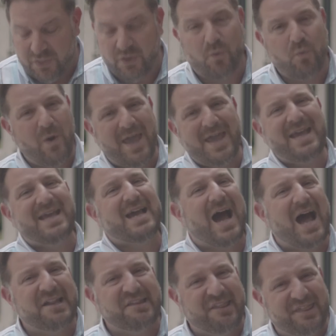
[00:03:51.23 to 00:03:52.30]
The way
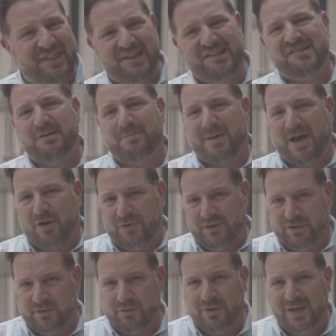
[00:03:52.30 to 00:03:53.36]
God thinks about
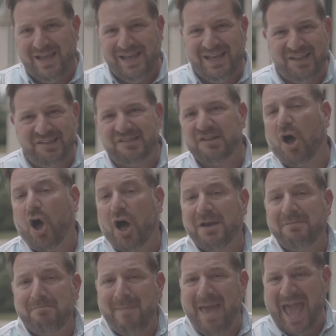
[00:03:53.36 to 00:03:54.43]
you is
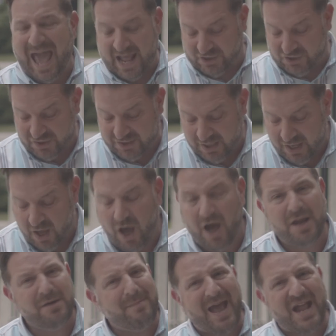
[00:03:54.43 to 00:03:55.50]
unmatched,
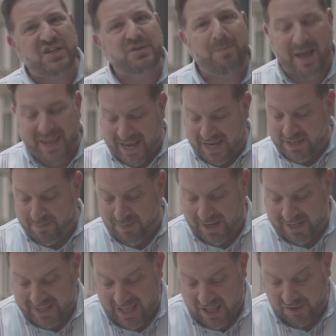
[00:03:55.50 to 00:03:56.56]
unmatched by
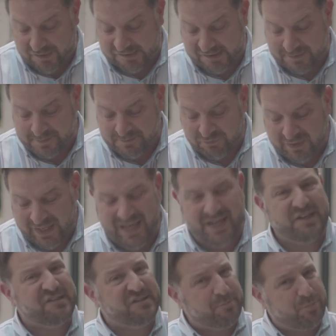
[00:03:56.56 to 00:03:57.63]
anybody else.
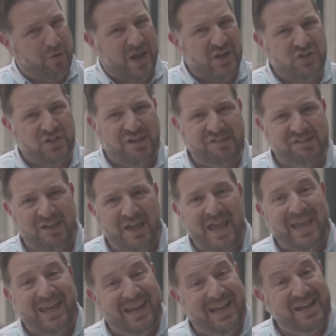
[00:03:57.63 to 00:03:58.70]
It is precious,
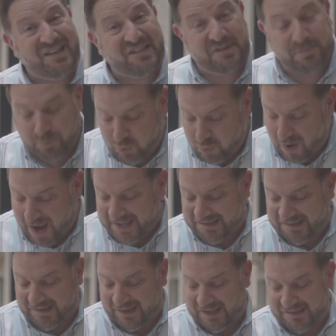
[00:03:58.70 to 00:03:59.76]
it is
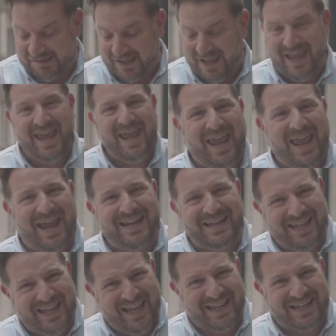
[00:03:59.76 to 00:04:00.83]
priceless,
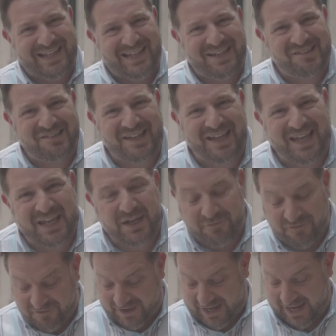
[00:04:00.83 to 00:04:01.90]
and it is
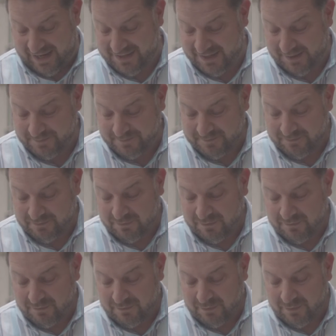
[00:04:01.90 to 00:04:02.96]
infinite.
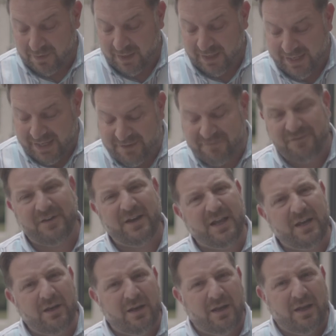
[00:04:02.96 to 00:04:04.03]

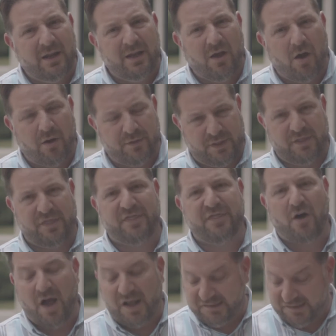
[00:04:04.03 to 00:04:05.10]
Infinite are the
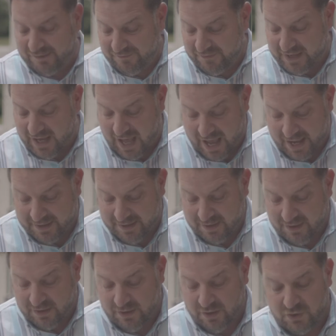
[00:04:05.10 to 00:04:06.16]
thoughts of God
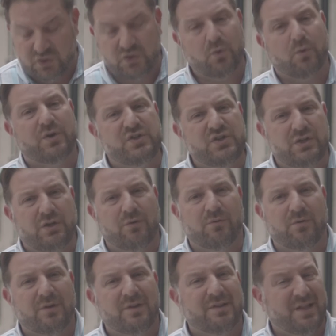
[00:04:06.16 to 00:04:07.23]
towards you.
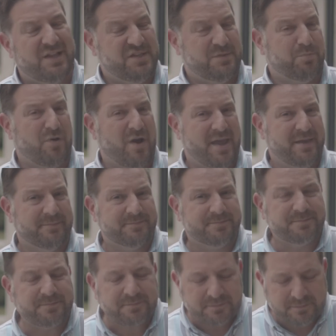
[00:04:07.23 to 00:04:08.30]
Let's pray.
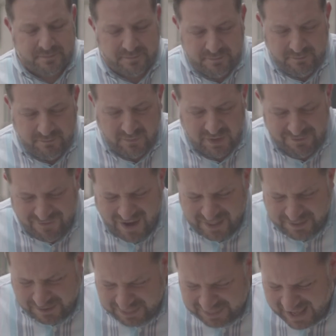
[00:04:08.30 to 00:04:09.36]

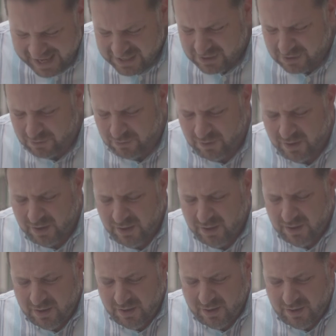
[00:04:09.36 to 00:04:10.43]
Father, thank you.
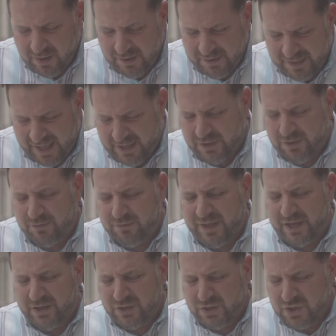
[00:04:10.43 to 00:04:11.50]
Thank you
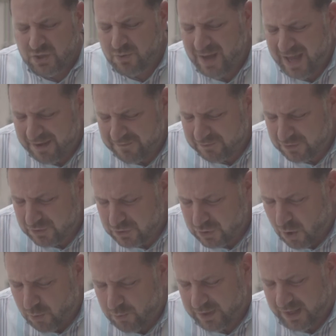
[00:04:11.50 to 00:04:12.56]
that you have
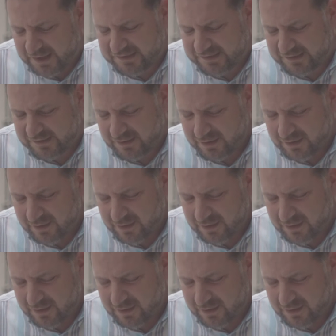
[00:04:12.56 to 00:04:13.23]
known us.